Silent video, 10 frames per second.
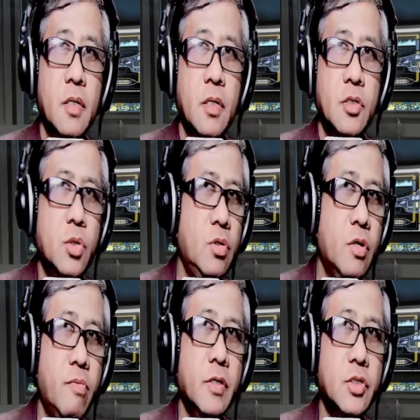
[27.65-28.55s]
So the
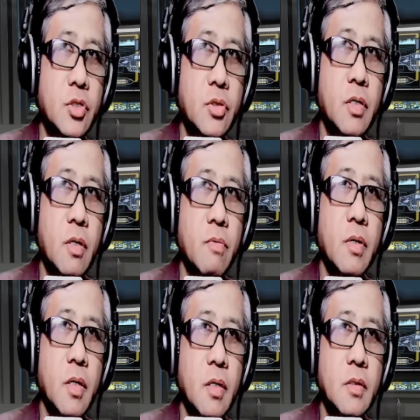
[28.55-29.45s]
question now
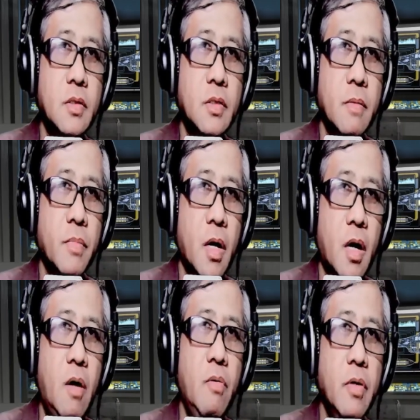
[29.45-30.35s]
is,
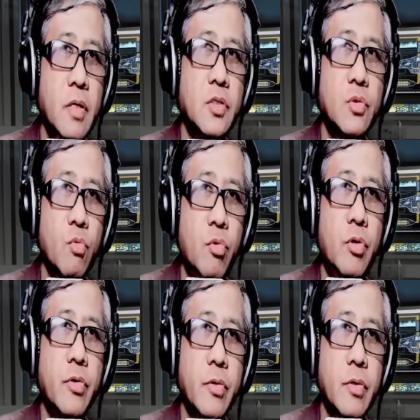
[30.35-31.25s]
how is
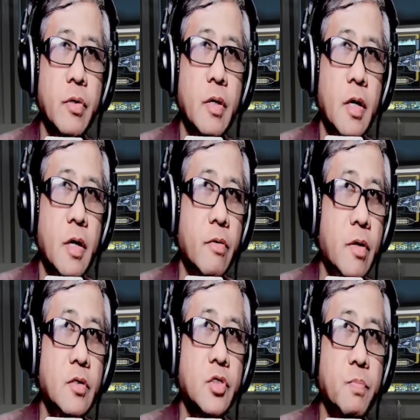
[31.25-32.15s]
water
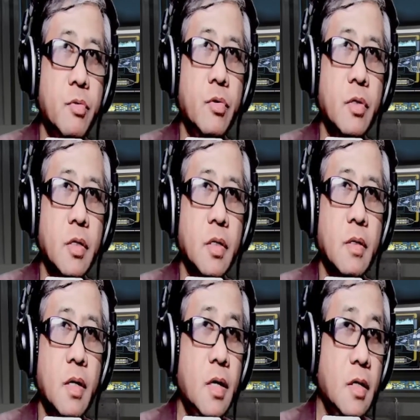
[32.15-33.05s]

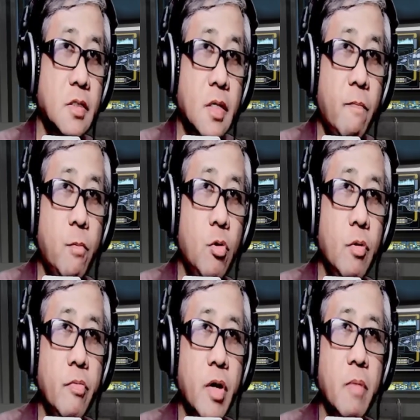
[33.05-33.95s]
transported against the pull
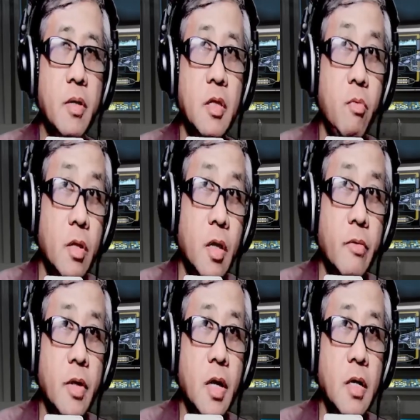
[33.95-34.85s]
of gravity
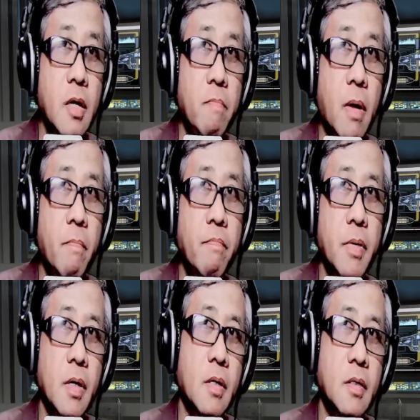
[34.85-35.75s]
without any
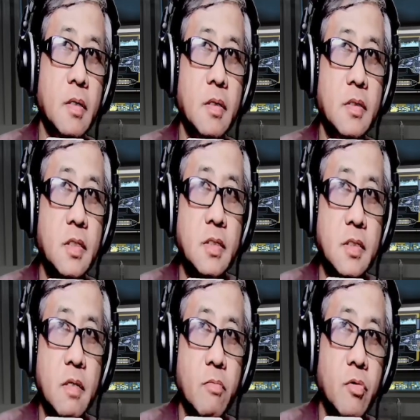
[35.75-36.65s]
pumping
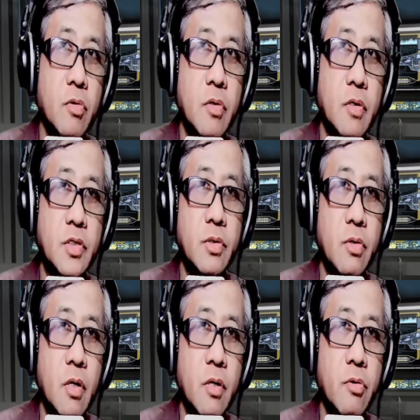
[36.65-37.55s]
system or
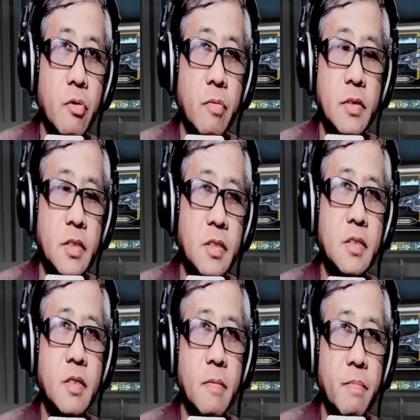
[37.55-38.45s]
circulatory
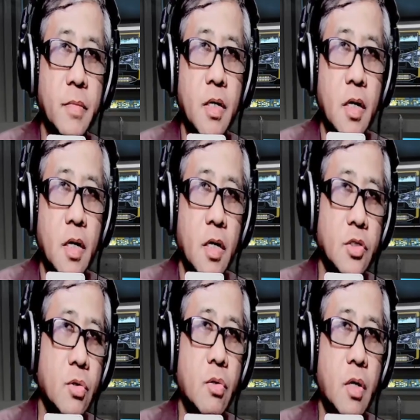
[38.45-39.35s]
system?
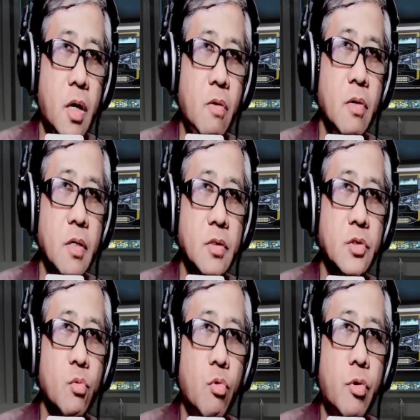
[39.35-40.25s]
So how
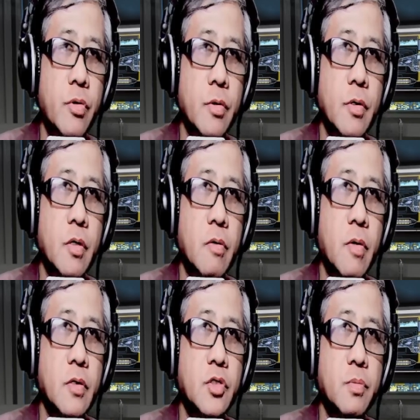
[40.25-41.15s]
is water
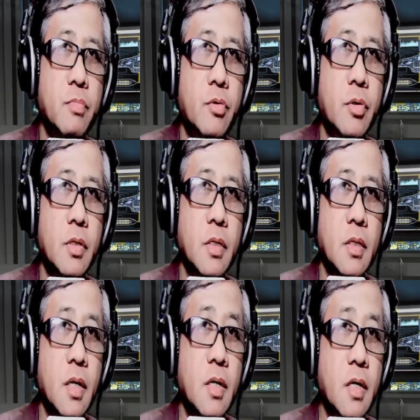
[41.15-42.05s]

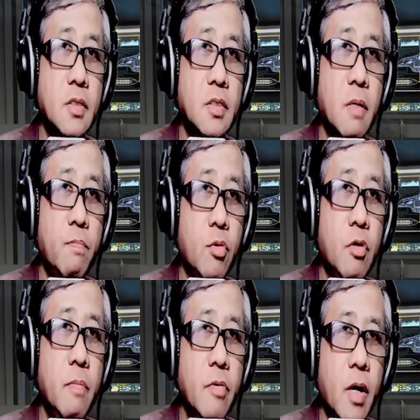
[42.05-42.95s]
transported against the
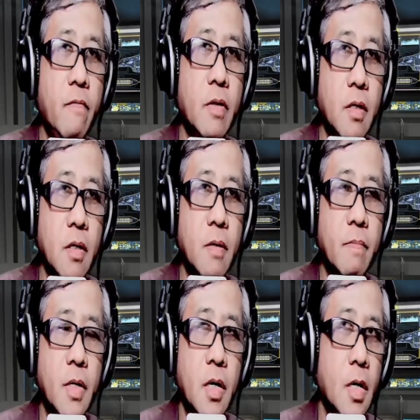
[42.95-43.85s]
pull of gravity
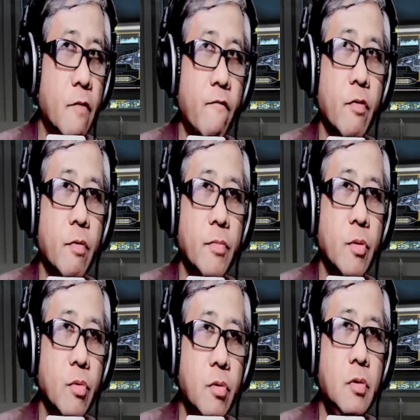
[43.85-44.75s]
from the
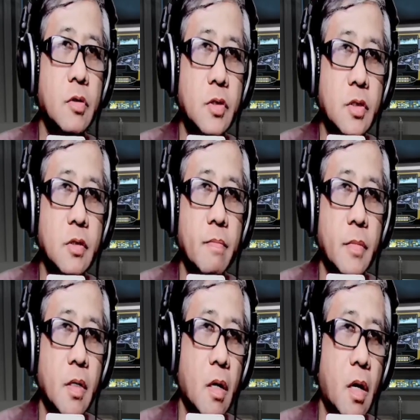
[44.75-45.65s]
roots
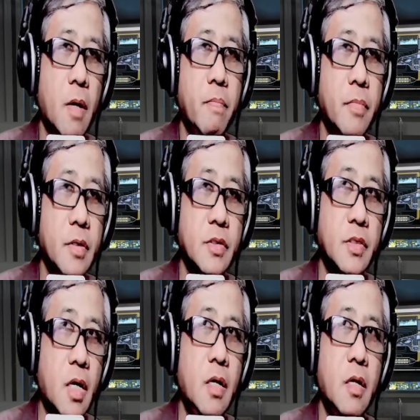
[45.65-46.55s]
up the
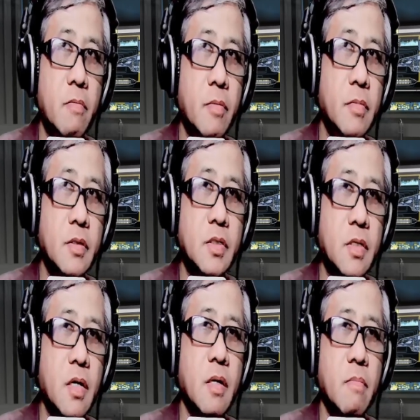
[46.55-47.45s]
xylem of the
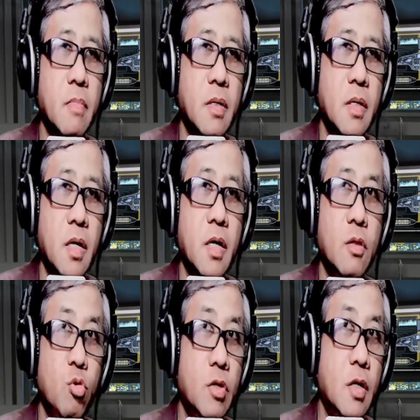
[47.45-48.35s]
stem
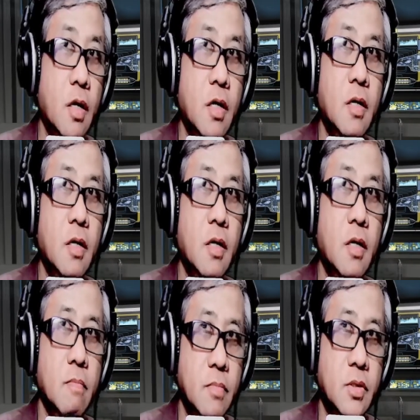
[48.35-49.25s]
and to the
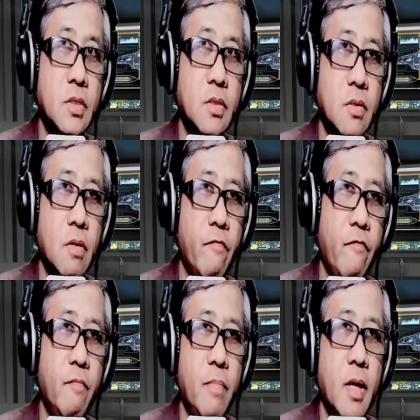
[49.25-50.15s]
leaves of
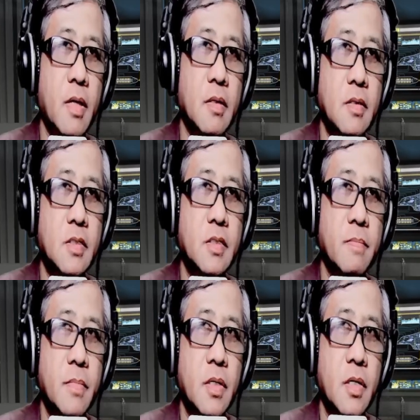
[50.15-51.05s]
plants?
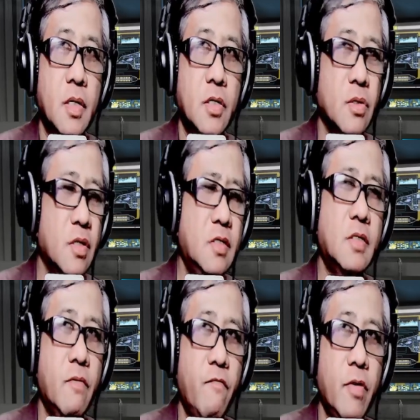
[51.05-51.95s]
So this
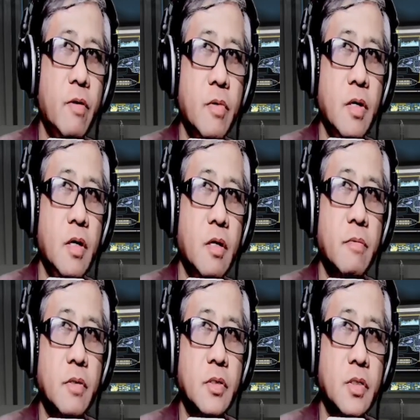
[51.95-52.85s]
is a very
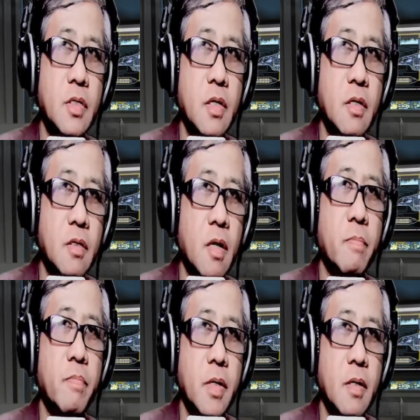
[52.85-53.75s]
interesting
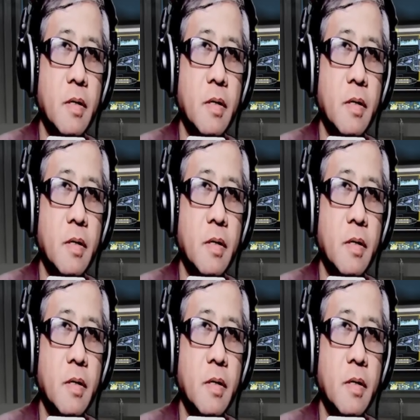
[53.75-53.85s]
topic.